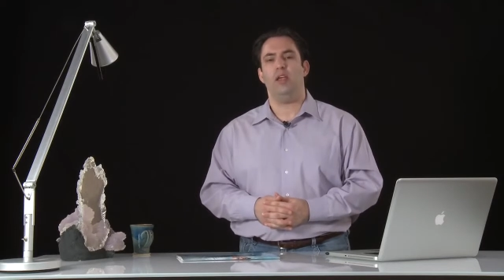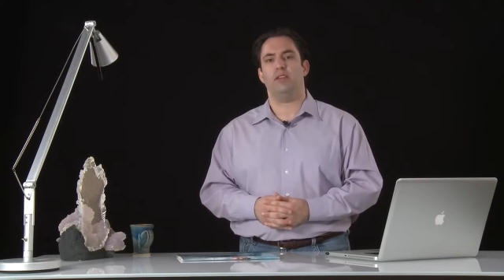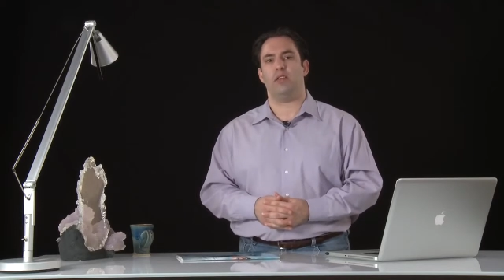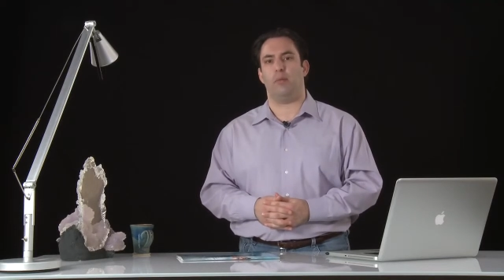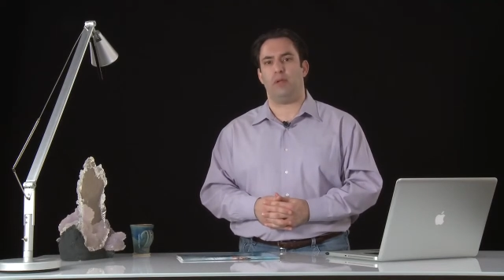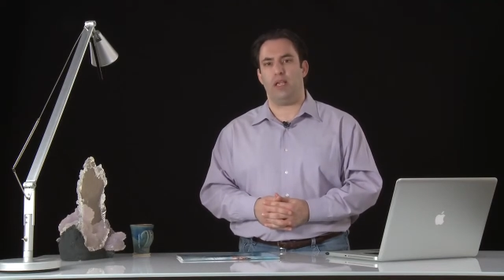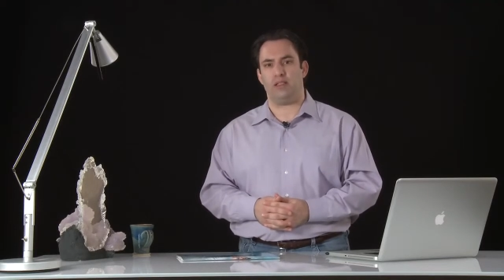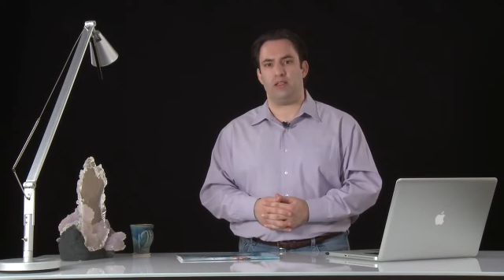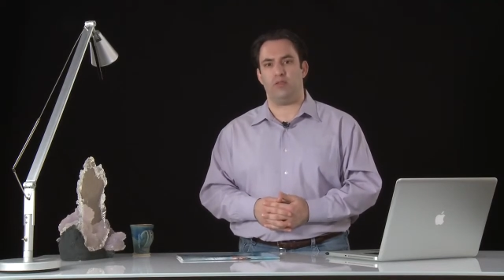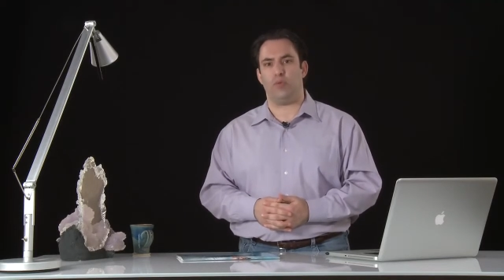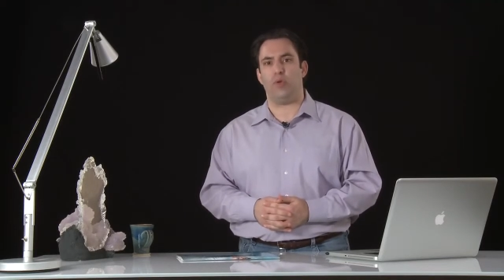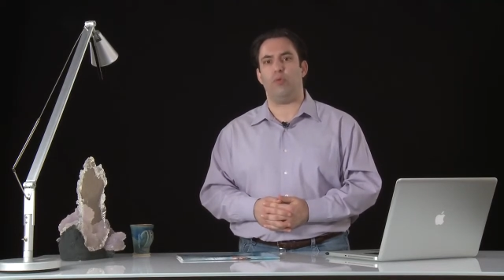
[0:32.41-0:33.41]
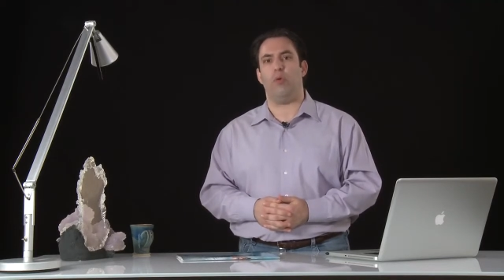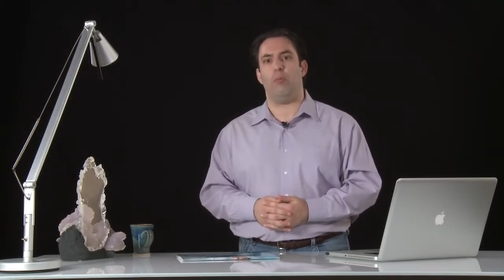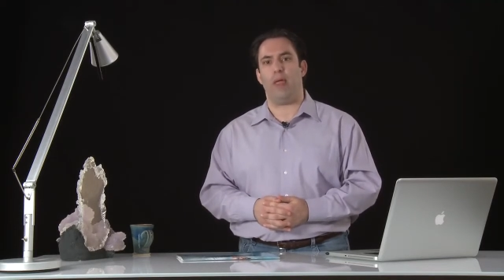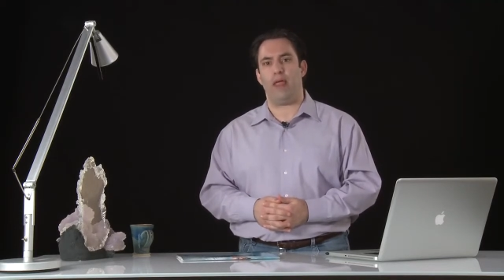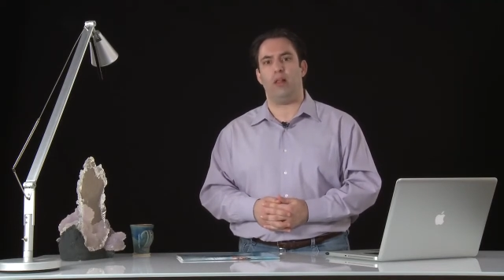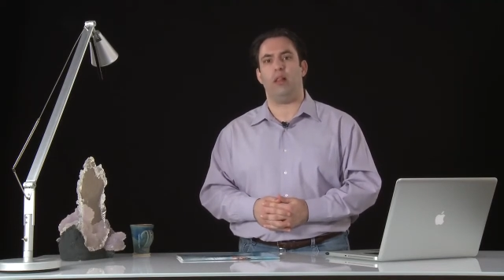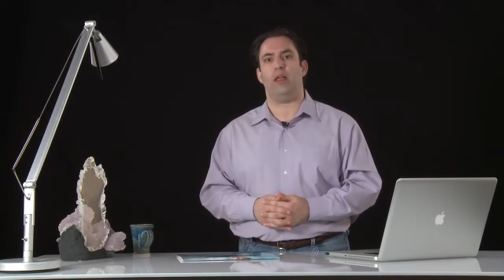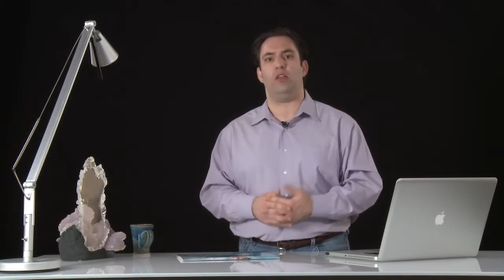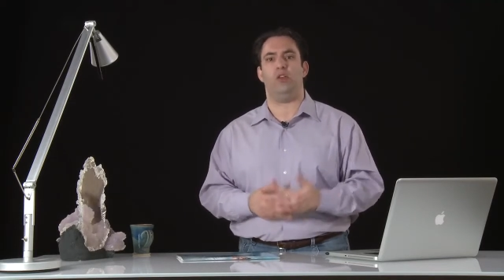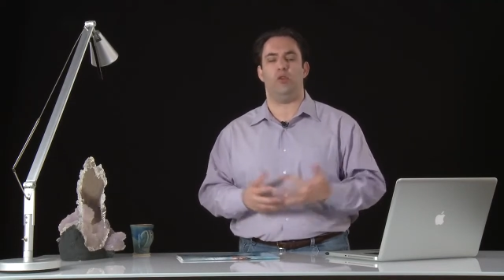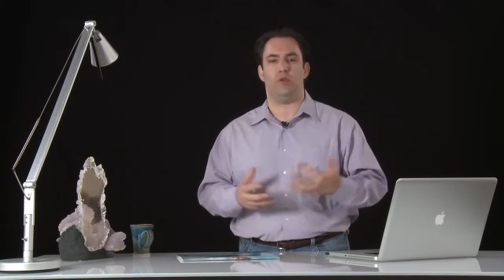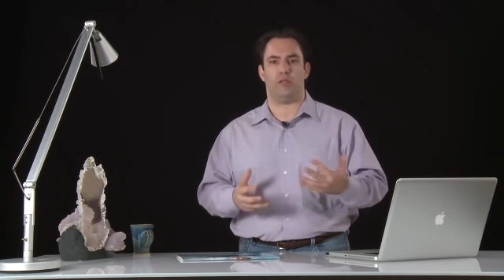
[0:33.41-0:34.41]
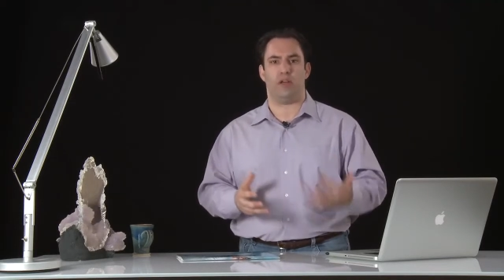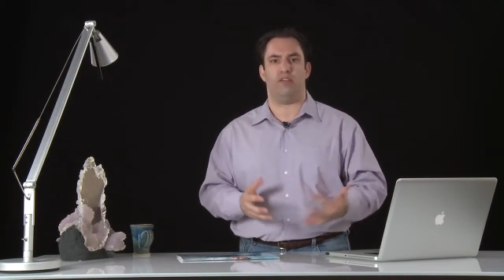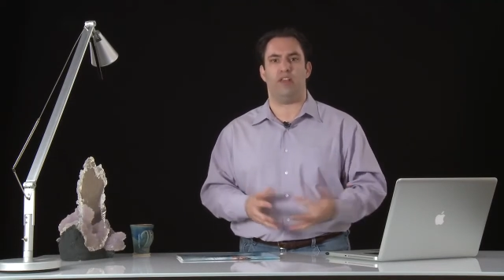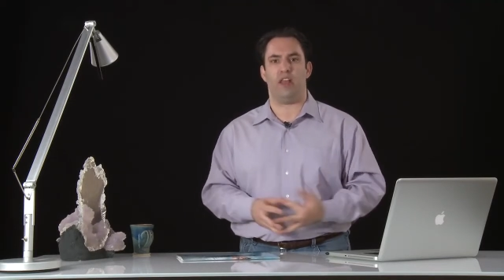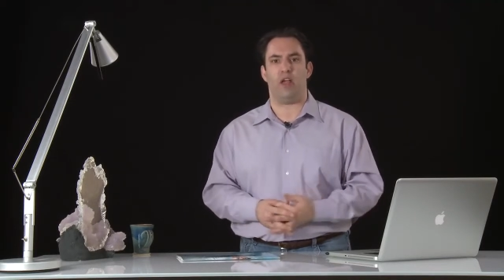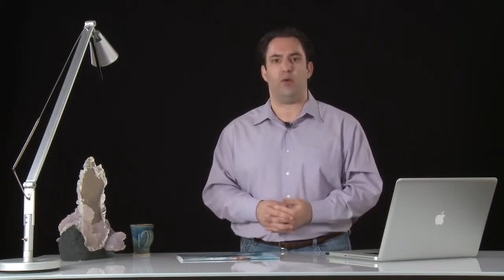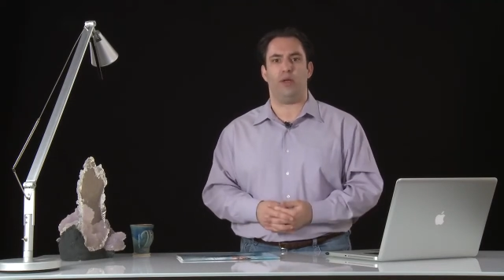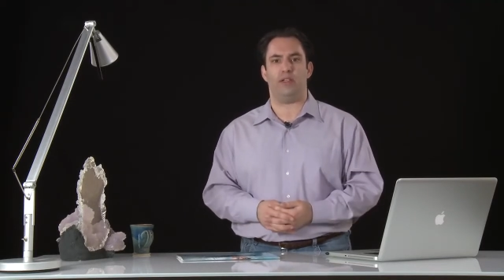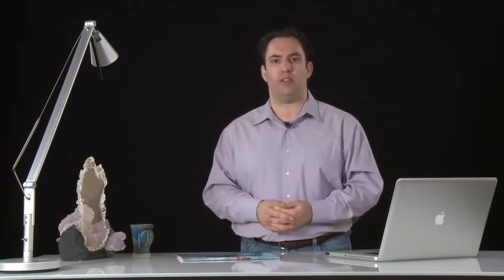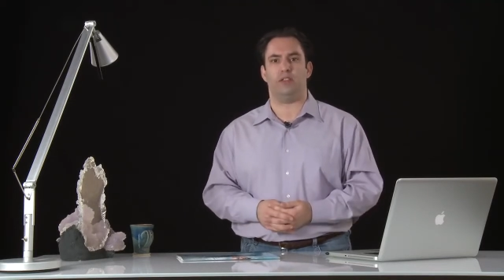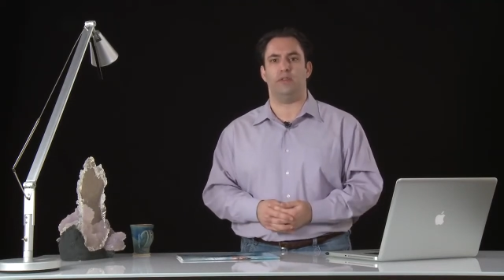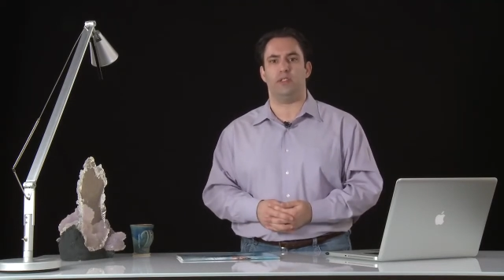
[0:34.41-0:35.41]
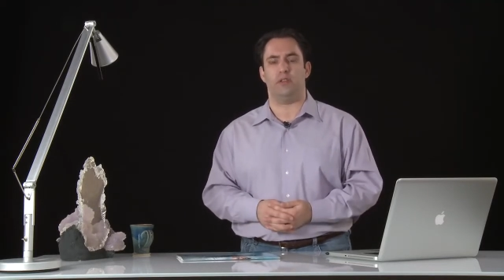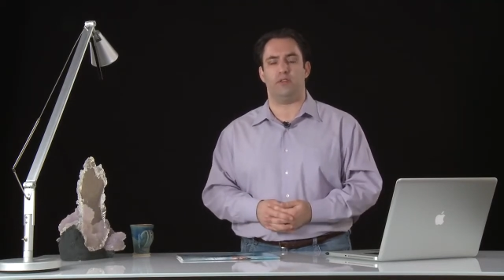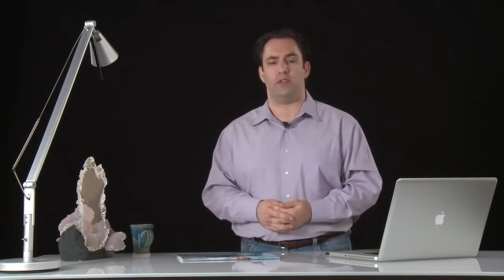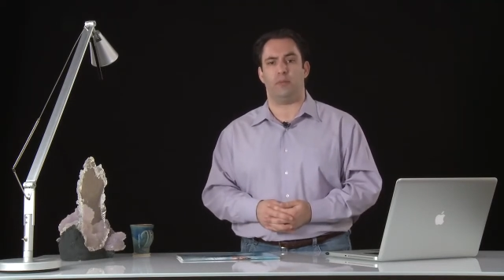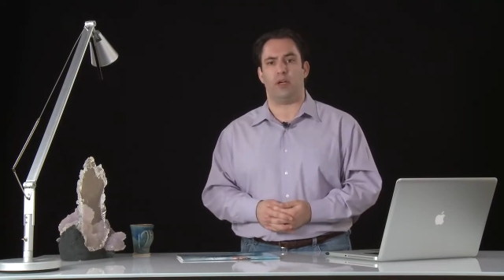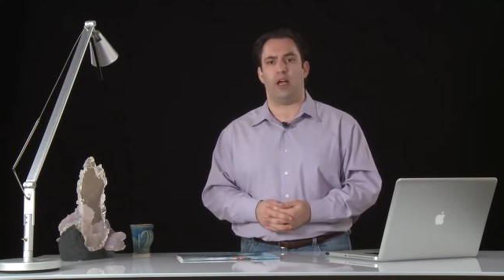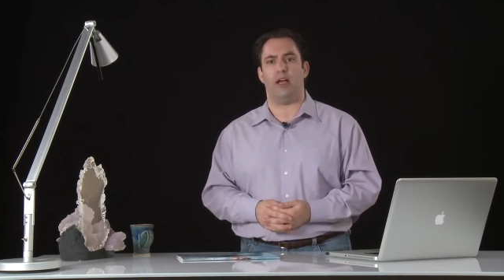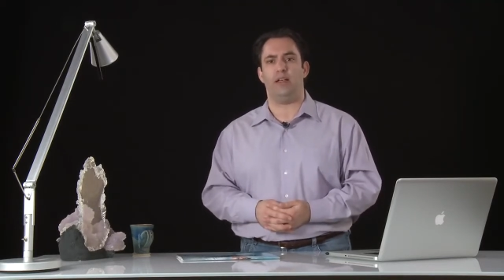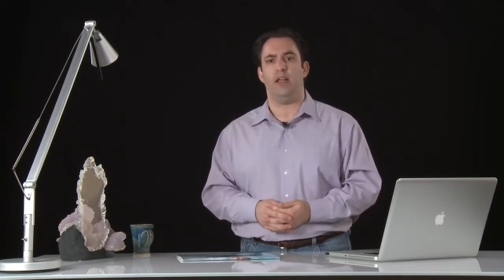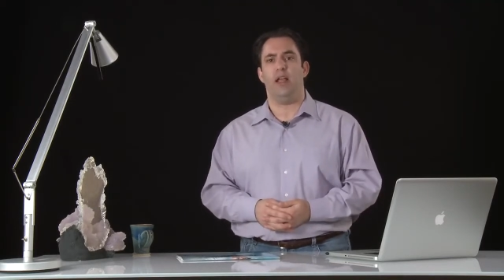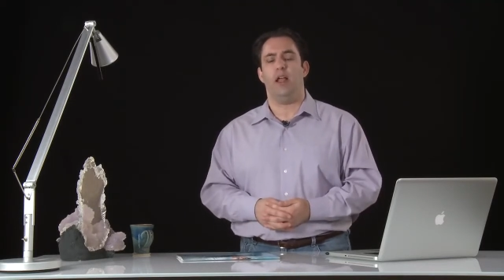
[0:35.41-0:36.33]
Some cases we will mail and use a video in service of some kind,